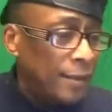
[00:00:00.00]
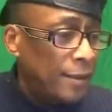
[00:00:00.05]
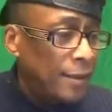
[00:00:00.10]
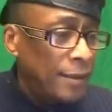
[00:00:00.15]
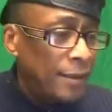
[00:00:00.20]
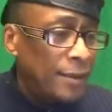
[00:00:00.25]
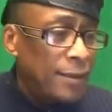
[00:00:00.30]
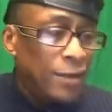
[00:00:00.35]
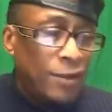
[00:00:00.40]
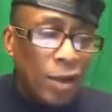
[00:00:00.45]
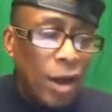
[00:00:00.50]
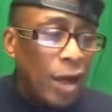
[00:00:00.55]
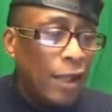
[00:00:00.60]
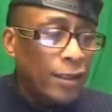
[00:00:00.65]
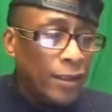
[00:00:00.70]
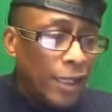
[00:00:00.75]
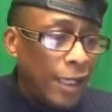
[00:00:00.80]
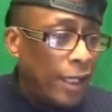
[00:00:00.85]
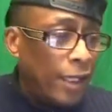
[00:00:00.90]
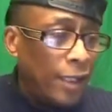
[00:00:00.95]

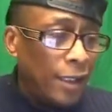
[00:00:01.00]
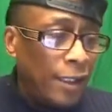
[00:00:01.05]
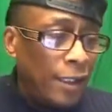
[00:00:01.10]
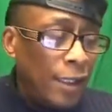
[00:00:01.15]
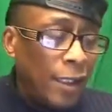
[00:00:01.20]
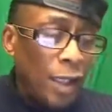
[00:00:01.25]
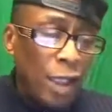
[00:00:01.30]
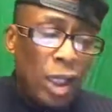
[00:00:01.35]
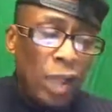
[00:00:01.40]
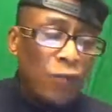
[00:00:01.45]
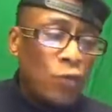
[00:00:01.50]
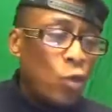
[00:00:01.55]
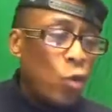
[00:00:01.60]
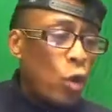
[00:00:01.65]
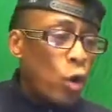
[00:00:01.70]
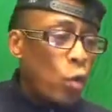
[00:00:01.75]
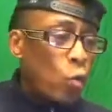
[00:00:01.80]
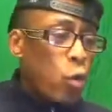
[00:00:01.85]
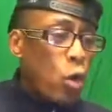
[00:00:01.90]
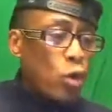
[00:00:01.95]
Start there. And if you
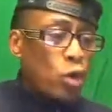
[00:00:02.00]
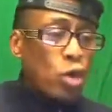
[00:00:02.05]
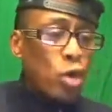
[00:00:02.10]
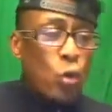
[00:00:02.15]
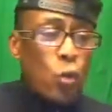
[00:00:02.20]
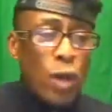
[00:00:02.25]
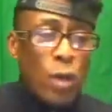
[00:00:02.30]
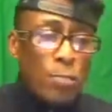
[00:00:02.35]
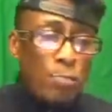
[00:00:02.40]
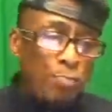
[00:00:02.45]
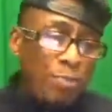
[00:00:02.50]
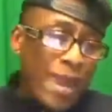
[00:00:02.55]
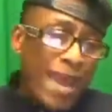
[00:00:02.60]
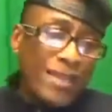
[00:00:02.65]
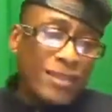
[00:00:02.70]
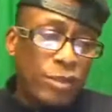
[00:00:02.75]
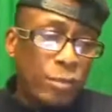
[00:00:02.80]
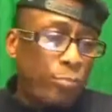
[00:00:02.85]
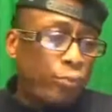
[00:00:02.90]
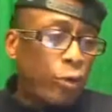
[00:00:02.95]
want to work your way
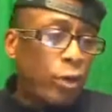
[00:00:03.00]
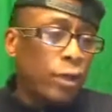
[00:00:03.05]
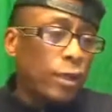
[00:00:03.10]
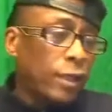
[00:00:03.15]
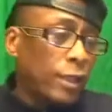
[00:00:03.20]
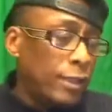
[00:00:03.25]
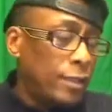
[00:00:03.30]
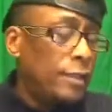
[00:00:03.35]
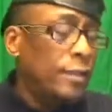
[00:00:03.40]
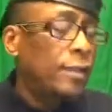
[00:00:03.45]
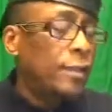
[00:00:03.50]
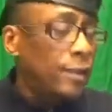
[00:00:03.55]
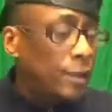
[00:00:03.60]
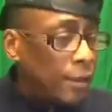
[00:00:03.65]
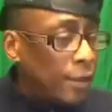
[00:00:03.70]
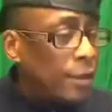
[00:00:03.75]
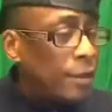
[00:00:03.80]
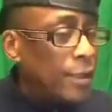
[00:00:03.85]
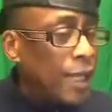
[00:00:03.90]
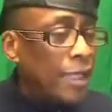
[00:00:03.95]
back to Brooklyn,
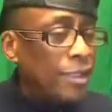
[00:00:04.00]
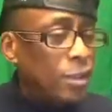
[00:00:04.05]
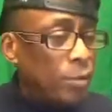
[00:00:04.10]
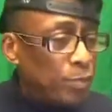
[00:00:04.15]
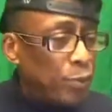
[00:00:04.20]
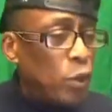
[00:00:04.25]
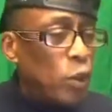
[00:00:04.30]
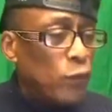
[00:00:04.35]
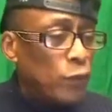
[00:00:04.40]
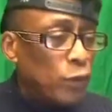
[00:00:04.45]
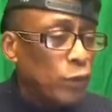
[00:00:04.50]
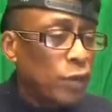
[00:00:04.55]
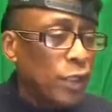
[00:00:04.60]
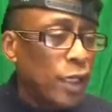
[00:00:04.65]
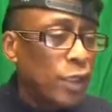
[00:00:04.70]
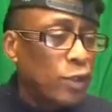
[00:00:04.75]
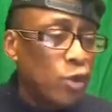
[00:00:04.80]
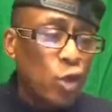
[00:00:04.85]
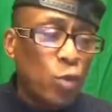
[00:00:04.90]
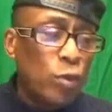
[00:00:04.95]
that's a beautiful
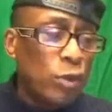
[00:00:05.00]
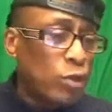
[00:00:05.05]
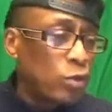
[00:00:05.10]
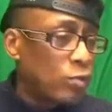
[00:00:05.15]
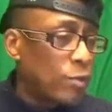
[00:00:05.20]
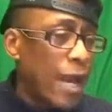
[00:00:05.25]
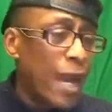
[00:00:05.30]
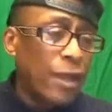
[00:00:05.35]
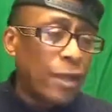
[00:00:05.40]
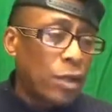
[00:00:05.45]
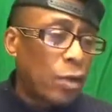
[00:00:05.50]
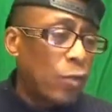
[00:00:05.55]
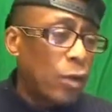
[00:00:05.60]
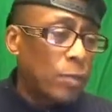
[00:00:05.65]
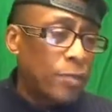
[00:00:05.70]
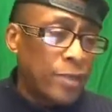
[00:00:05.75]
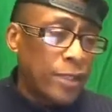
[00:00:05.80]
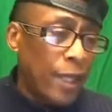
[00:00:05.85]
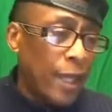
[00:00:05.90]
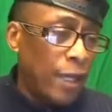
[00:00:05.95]
thing too, but you got to go
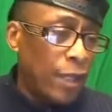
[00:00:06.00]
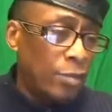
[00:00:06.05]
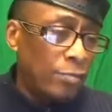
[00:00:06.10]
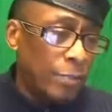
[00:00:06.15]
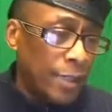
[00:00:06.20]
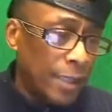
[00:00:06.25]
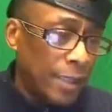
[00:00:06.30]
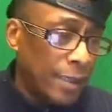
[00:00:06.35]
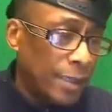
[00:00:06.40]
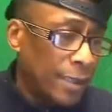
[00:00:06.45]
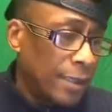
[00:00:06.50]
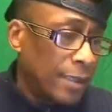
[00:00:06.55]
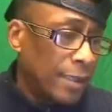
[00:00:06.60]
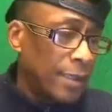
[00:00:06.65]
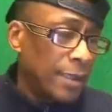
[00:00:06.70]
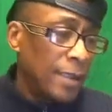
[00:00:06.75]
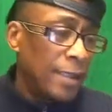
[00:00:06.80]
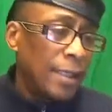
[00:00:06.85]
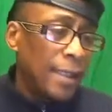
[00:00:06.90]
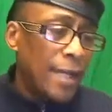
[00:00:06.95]
uptown, man.
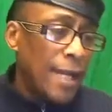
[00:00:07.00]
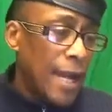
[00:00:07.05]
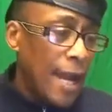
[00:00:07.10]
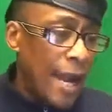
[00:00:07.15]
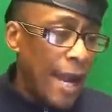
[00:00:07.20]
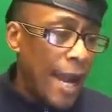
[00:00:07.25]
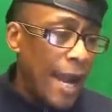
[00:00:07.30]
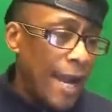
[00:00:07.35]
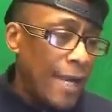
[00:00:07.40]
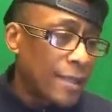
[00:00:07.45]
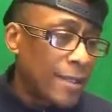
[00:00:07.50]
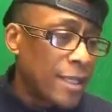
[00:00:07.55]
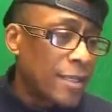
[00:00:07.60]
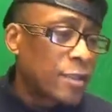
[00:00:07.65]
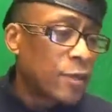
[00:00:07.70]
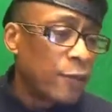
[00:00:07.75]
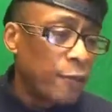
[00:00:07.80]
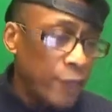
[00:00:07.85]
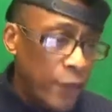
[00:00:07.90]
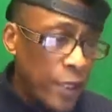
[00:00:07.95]
All right, there's
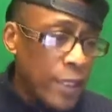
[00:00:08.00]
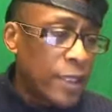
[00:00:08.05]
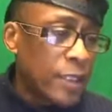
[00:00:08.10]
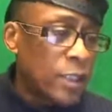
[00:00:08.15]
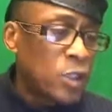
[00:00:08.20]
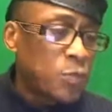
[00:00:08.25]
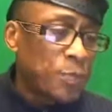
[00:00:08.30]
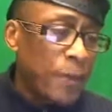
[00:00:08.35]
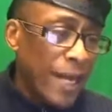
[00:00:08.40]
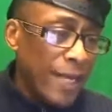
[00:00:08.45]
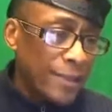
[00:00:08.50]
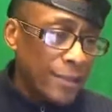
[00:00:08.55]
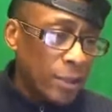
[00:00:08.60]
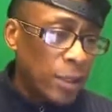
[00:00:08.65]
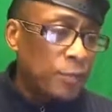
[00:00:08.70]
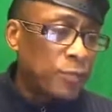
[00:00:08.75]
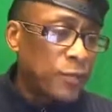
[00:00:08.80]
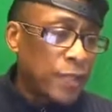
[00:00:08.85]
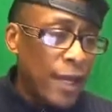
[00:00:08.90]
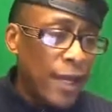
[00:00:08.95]
some vegan spots
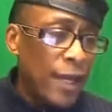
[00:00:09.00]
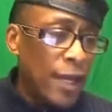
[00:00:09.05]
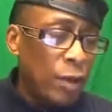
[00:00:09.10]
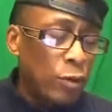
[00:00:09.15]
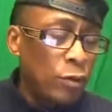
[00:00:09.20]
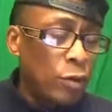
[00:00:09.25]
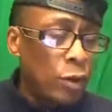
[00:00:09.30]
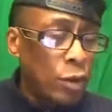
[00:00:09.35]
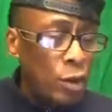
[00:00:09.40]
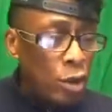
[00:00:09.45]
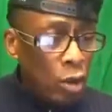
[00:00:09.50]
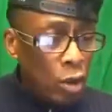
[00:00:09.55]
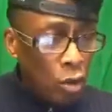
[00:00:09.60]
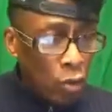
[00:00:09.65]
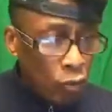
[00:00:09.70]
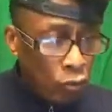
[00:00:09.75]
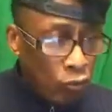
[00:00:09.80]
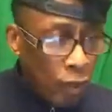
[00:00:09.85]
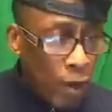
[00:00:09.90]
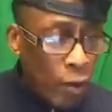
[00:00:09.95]
uptown,
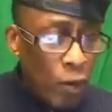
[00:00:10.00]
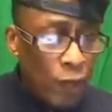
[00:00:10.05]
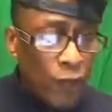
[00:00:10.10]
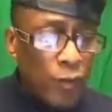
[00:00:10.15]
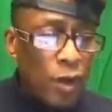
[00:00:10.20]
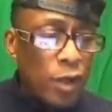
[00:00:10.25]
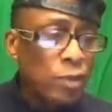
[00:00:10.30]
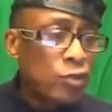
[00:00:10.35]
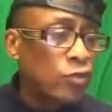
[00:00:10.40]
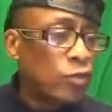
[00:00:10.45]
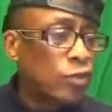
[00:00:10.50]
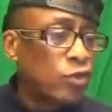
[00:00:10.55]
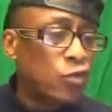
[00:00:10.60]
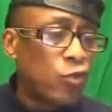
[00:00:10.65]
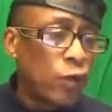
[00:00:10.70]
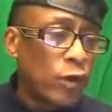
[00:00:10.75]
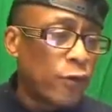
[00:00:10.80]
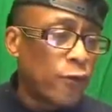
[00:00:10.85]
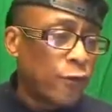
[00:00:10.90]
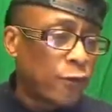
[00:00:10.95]
right off
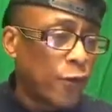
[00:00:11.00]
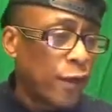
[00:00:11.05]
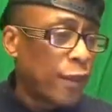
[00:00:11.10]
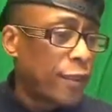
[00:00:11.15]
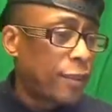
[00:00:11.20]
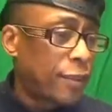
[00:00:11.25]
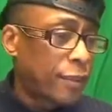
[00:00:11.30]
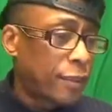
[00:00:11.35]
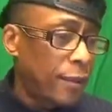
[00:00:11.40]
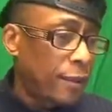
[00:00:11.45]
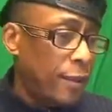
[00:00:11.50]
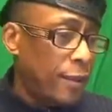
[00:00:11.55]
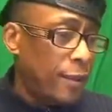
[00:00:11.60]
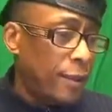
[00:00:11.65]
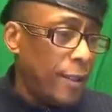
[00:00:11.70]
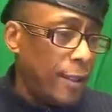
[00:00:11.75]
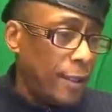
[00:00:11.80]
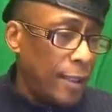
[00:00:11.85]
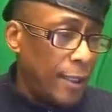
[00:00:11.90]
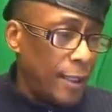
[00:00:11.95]
125th.
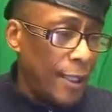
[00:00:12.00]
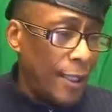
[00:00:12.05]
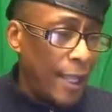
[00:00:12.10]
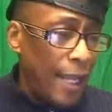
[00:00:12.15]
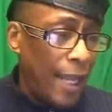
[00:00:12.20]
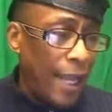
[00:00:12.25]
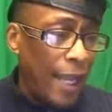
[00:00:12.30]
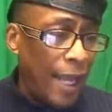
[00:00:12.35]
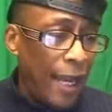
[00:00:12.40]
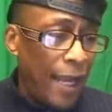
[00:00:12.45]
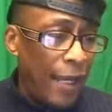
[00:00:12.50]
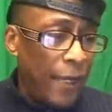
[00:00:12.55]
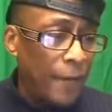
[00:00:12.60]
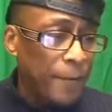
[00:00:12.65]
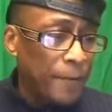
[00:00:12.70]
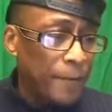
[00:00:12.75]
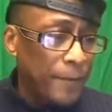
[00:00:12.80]
All right,